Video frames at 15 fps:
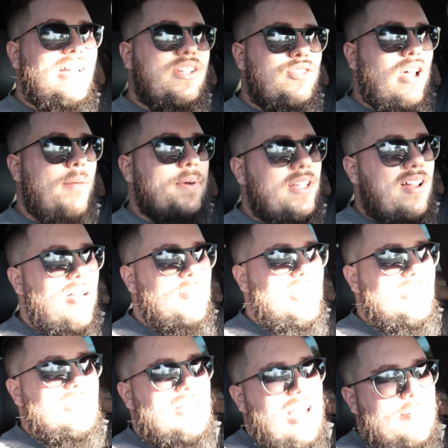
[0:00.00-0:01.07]
Drop a comment
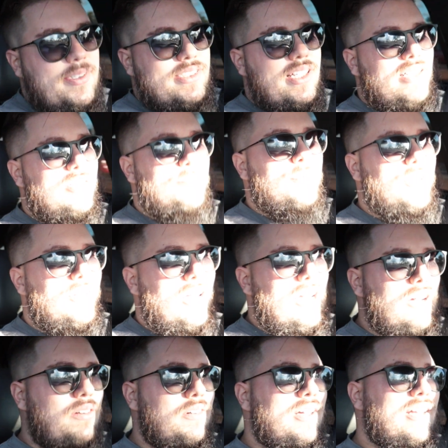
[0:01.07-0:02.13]
in the comment section
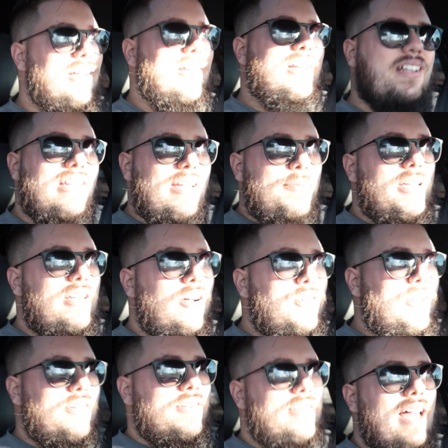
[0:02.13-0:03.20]
below. Let me know
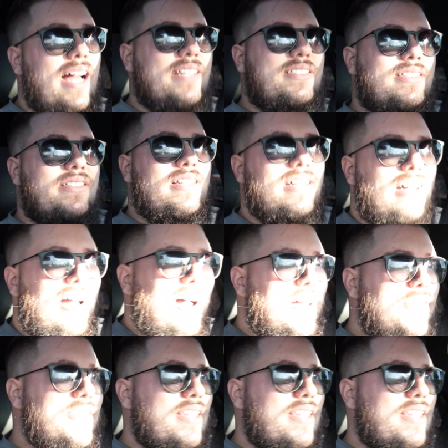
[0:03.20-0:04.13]
your thoughts on